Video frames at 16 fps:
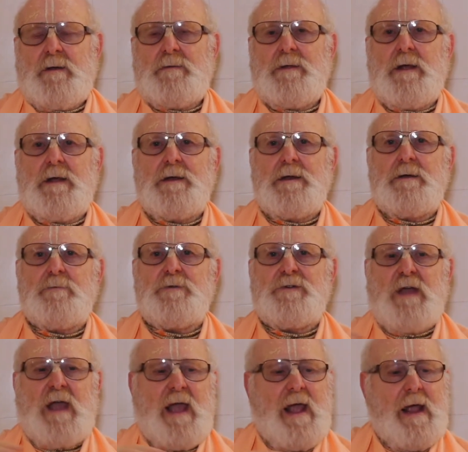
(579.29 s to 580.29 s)
And then
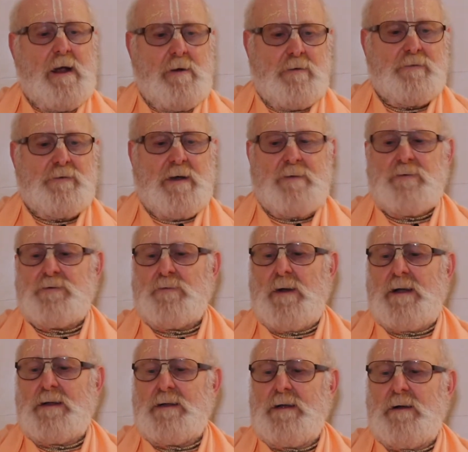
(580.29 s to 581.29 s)
his hairs, I was
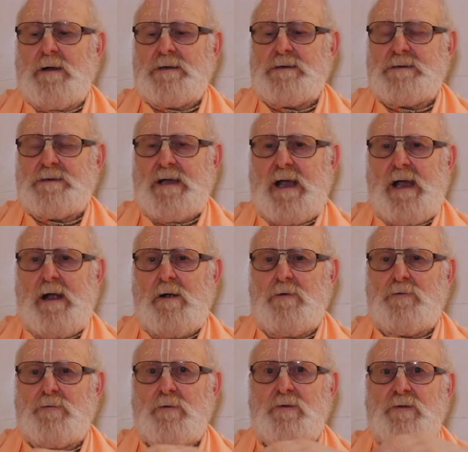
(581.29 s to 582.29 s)
right there, his
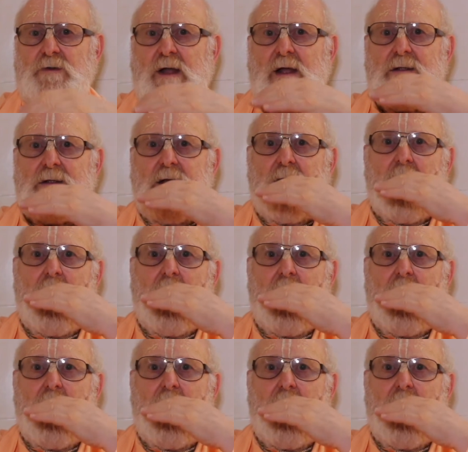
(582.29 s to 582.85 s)
hairs were standing